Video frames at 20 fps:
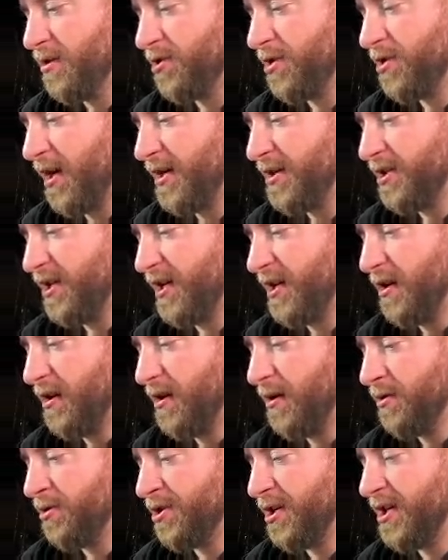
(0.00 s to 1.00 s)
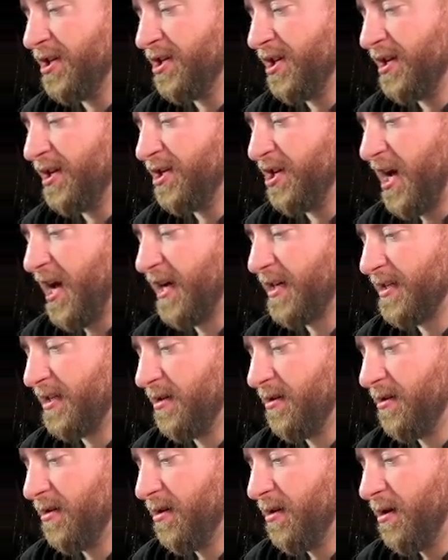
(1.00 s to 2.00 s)
GG
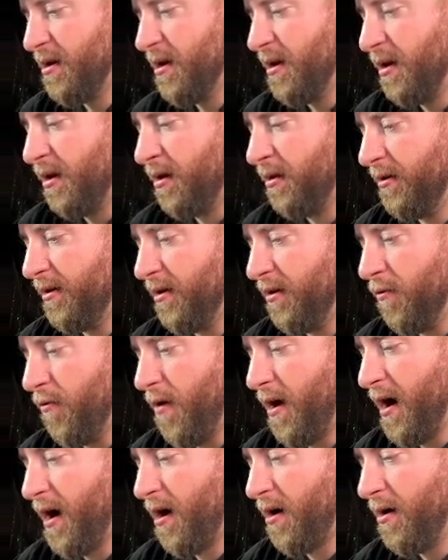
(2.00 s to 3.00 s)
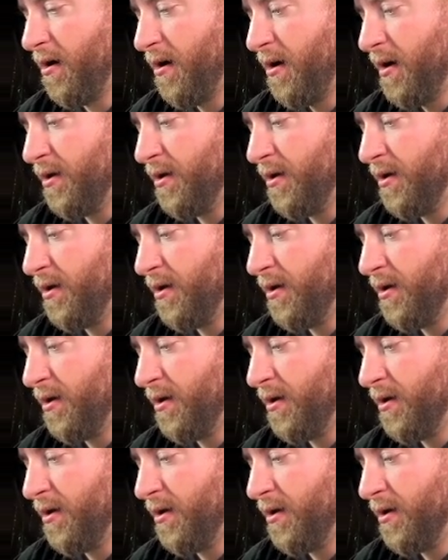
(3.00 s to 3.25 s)
Jackson, Khalil Ware,